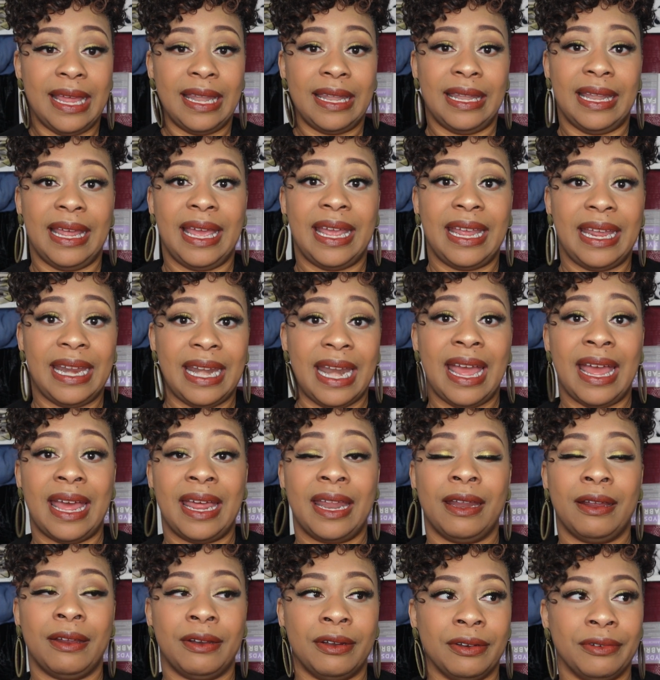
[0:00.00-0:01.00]
laying
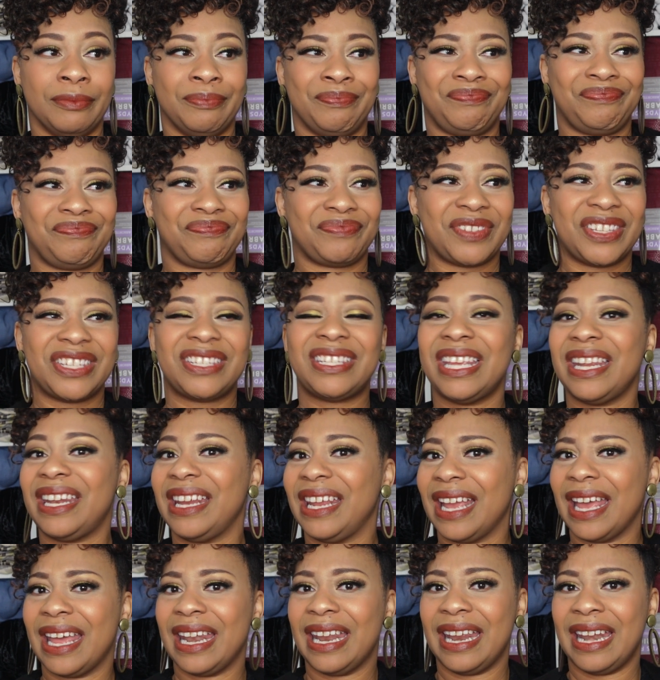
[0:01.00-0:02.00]
at or
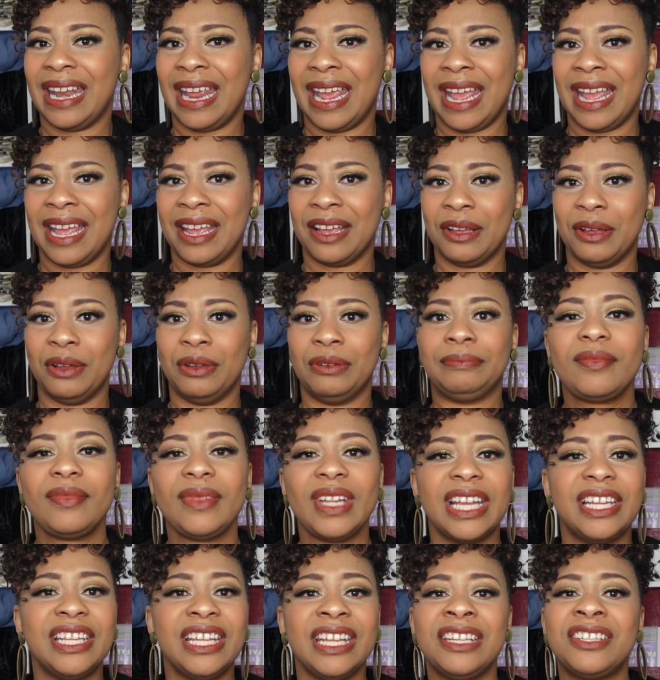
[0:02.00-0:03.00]
sitting at an angle,
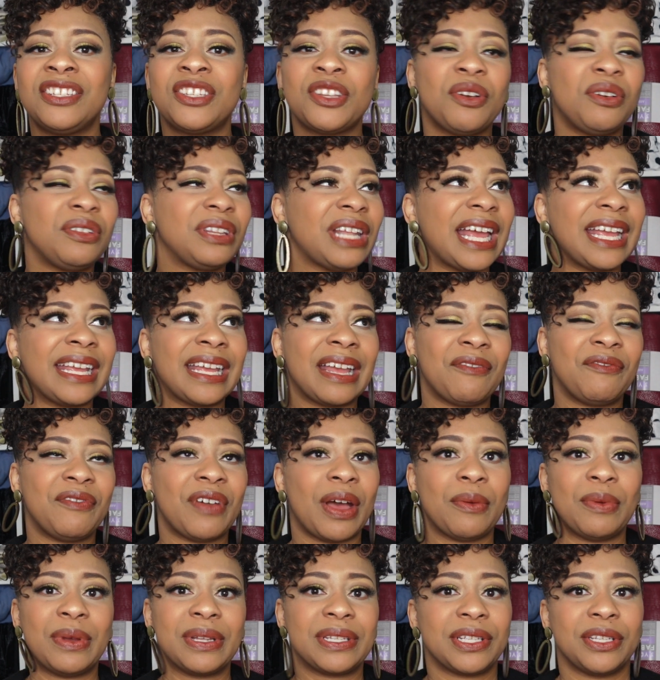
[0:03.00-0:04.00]
and so like if
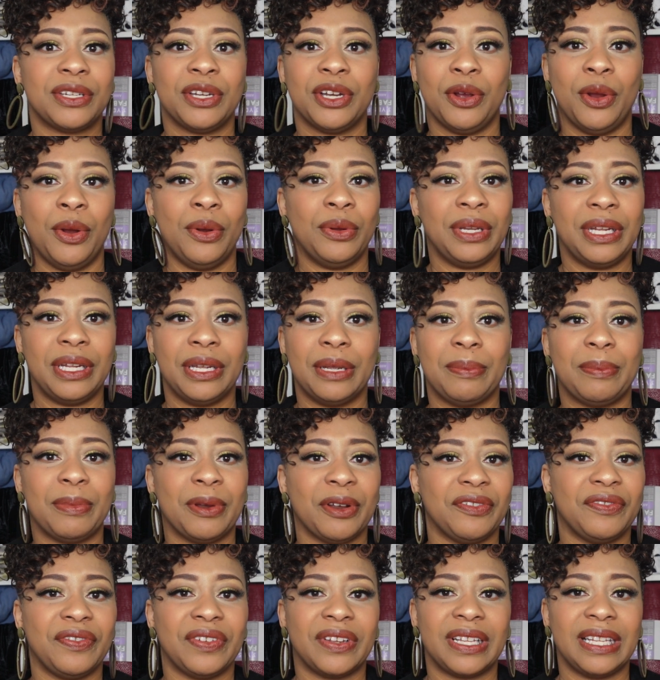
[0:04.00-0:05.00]
I wasn't holding it
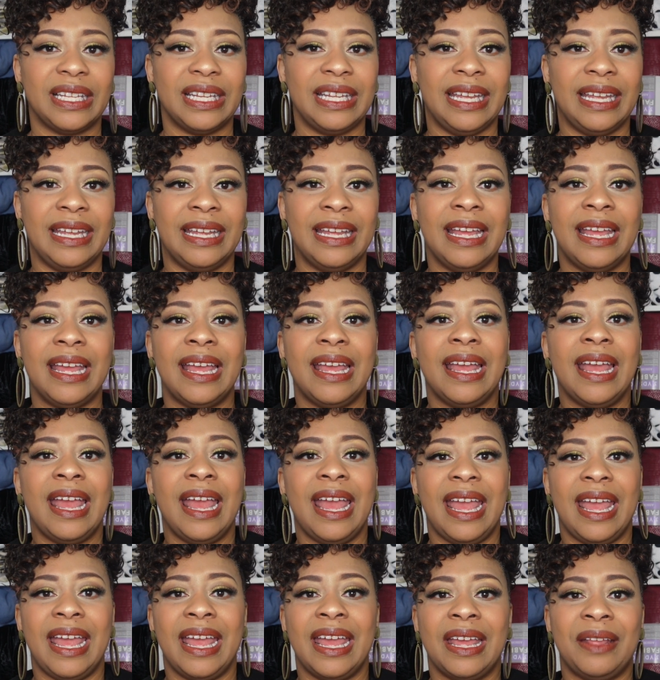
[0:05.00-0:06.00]
perfectly
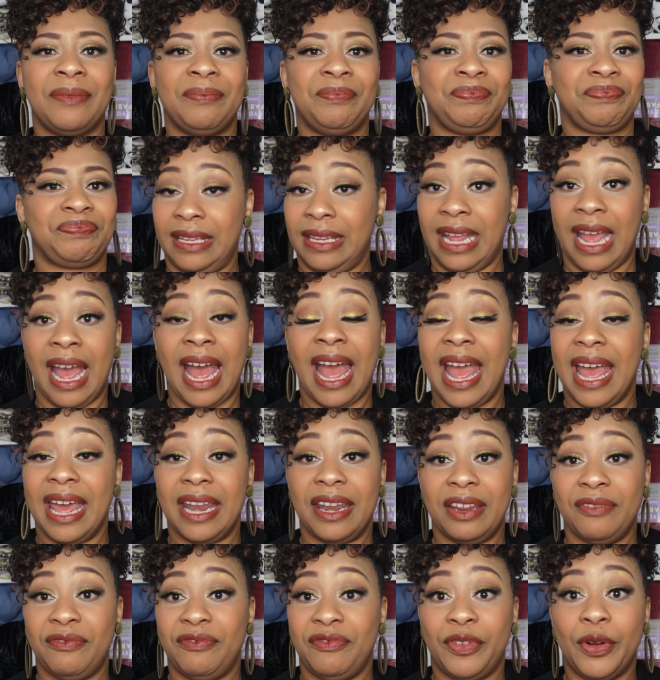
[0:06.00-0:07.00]
and I had
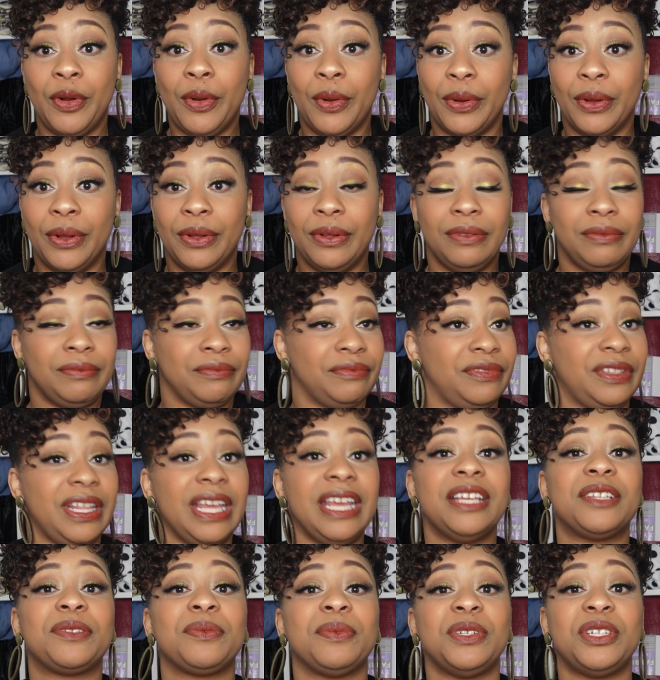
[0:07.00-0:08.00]
it full,
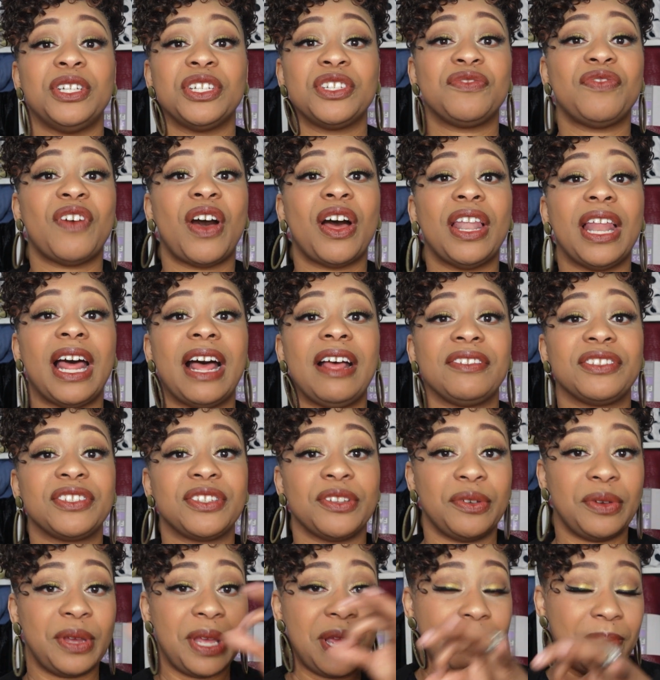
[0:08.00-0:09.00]
things would just fall out.
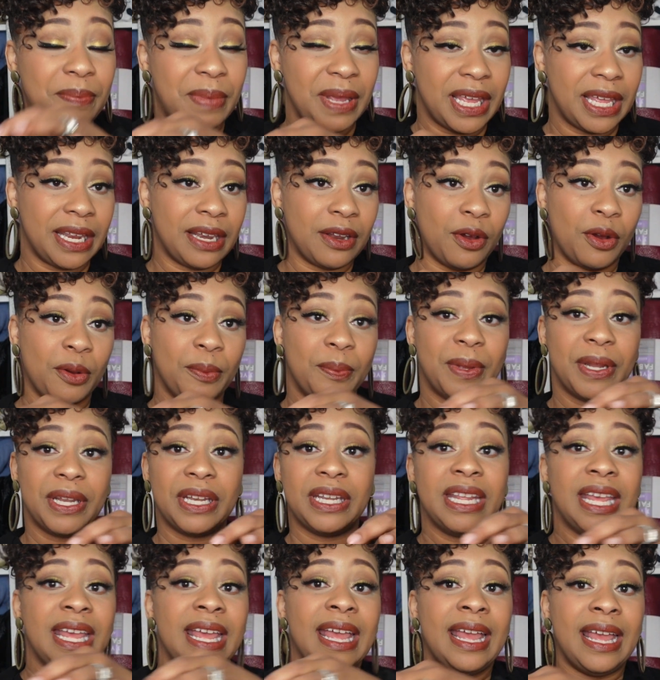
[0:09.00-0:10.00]
So it being
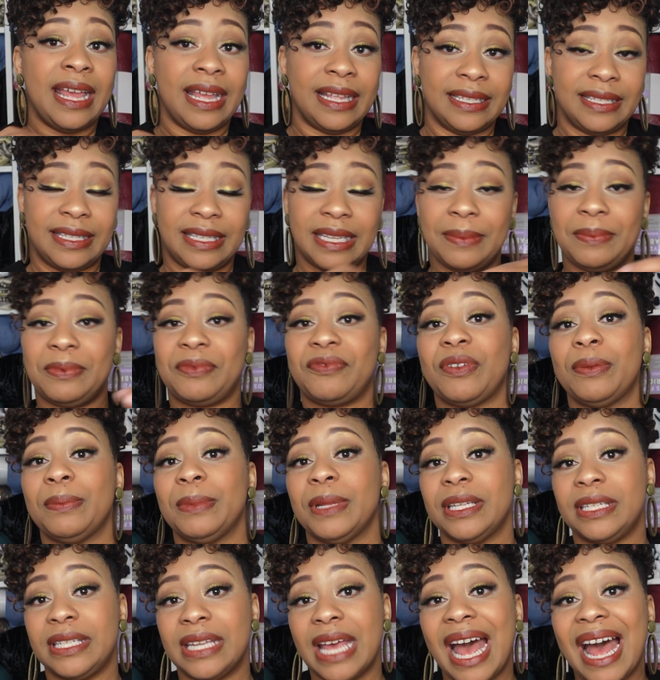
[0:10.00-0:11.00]
open and zipped from
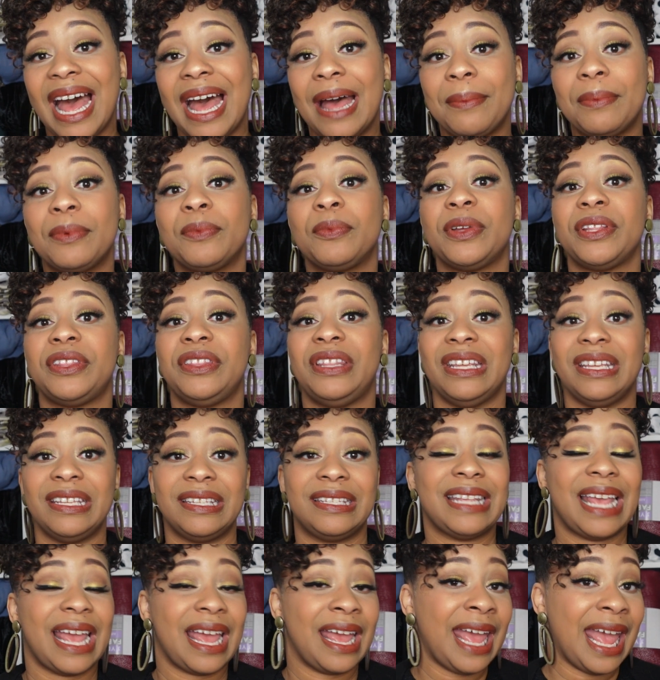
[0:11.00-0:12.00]
the top with
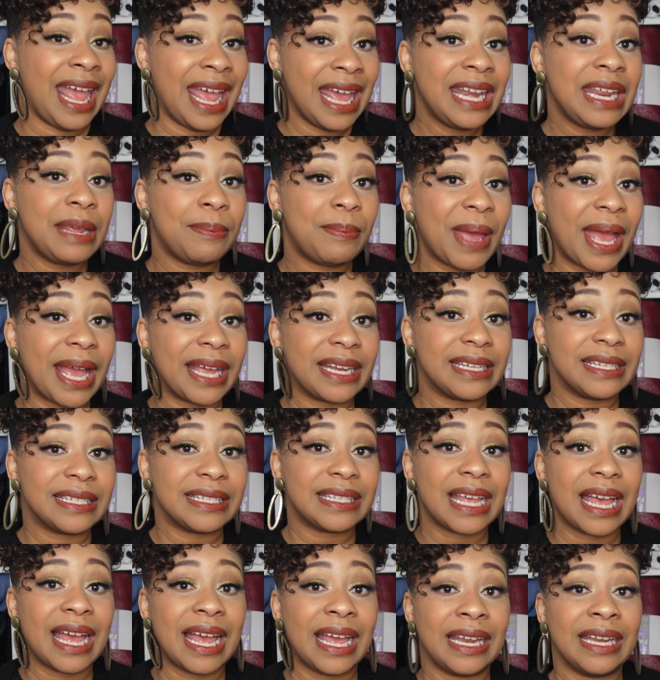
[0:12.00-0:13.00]
this anti-pack
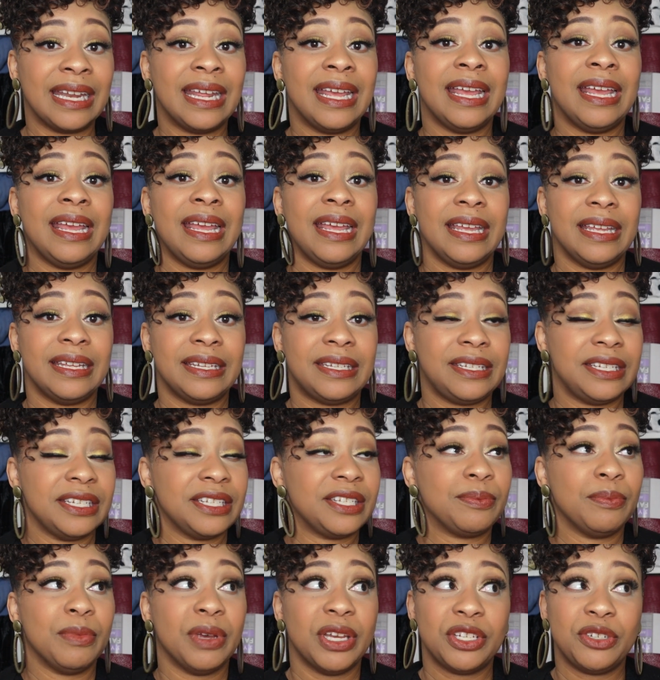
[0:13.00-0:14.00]
design is
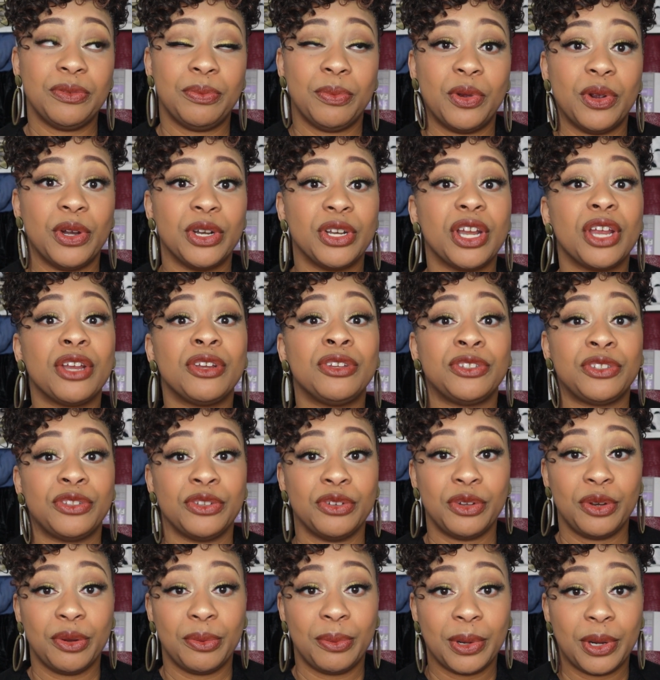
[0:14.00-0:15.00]
just much more
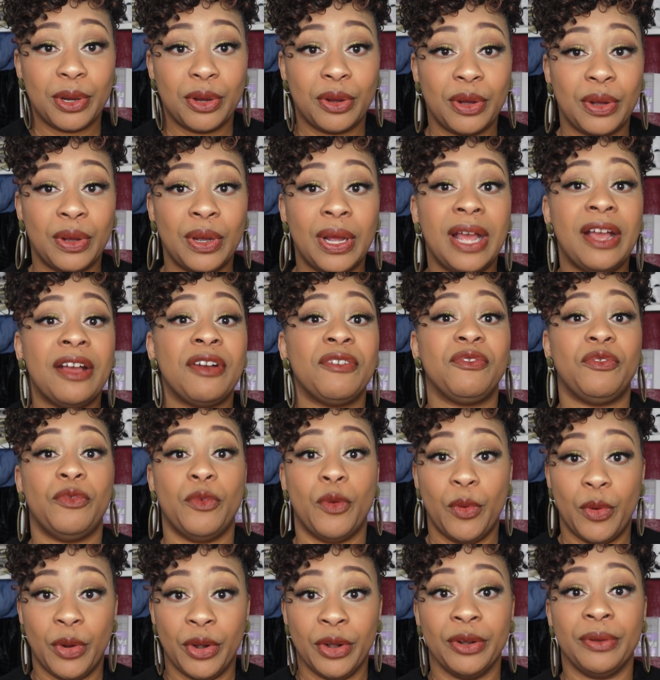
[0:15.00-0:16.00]
suitable
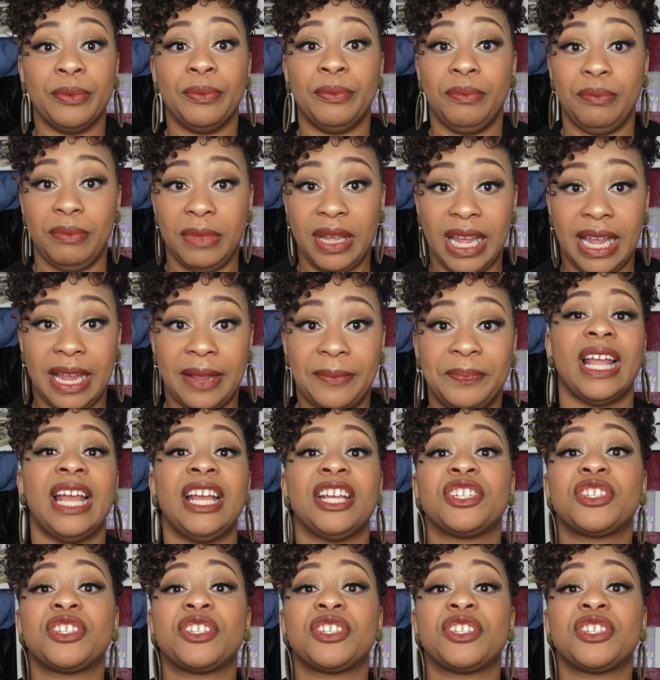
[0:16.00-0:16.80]
for me.